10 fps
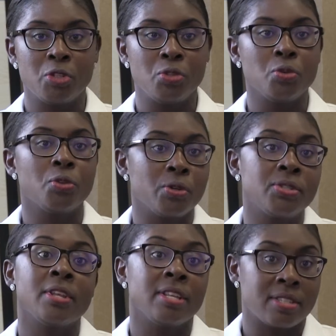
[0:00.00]
to do
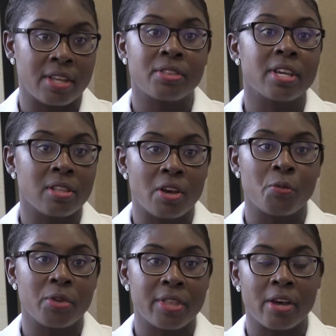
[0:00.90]
those things that they
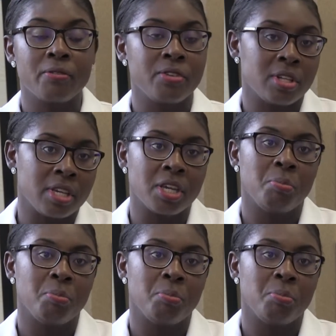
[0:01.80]
love without feeling